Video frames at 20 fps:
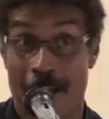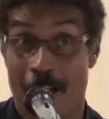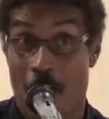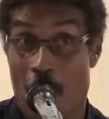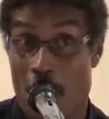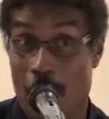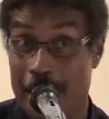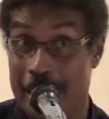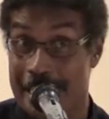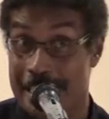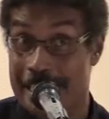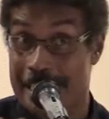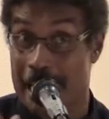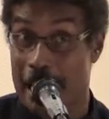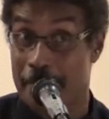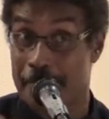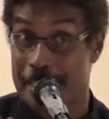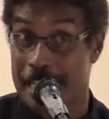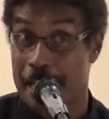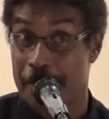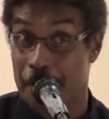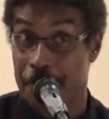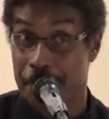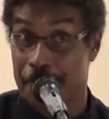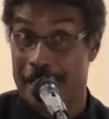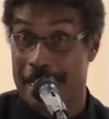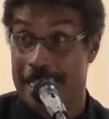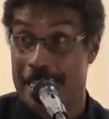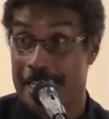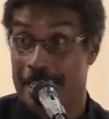on the same seventh
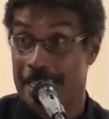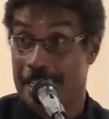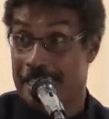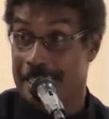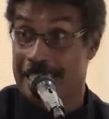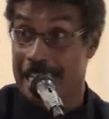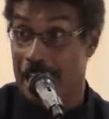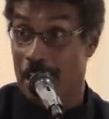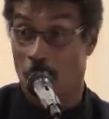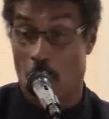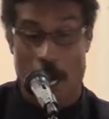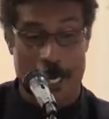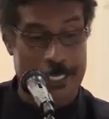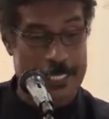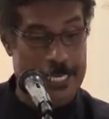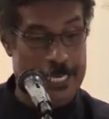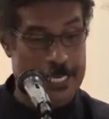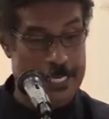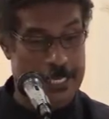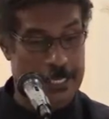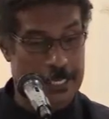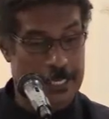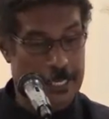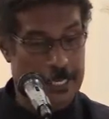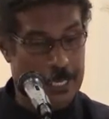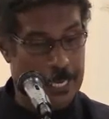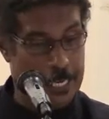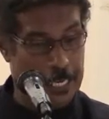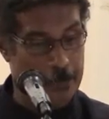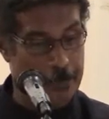day that God did
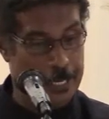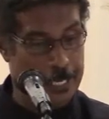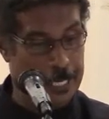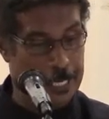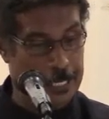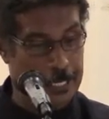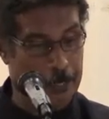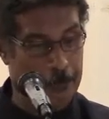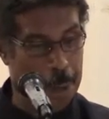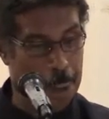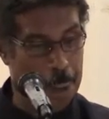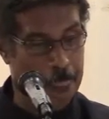in the beginning.